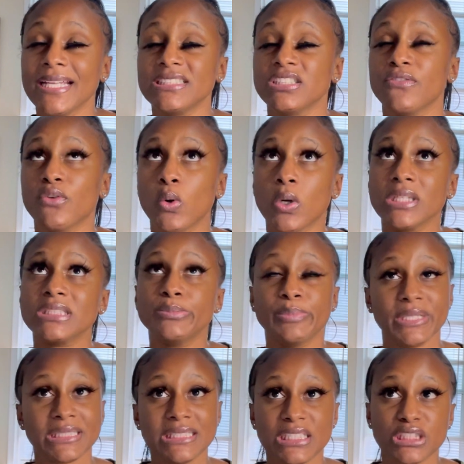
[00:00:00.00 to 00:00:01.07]
is of course
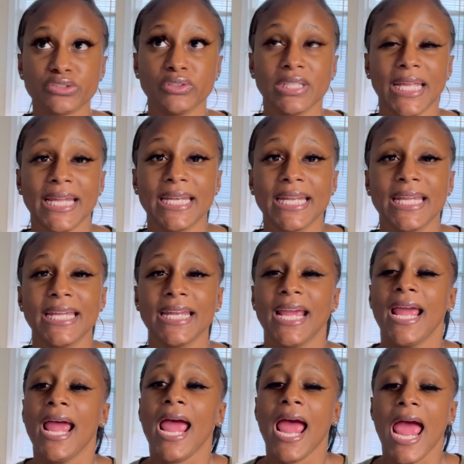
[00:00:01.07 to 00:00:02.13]
business related,
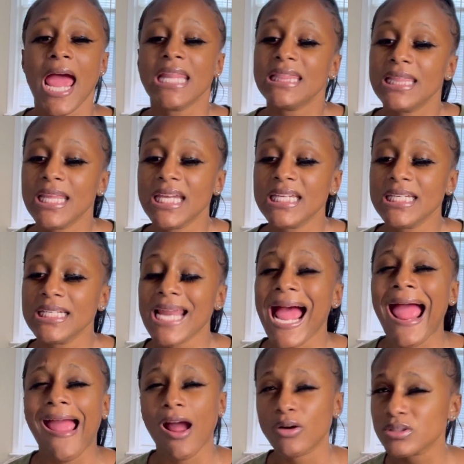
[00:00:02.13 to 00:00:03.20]
and then
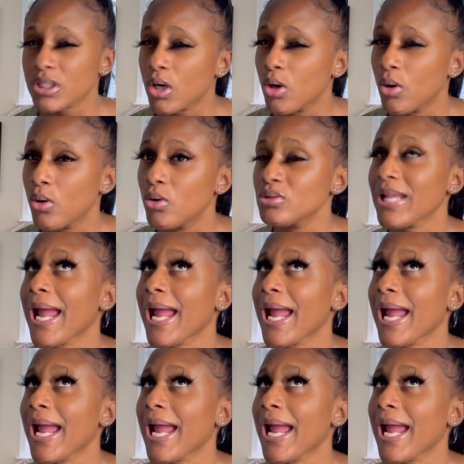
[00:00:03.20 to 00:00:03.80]
household.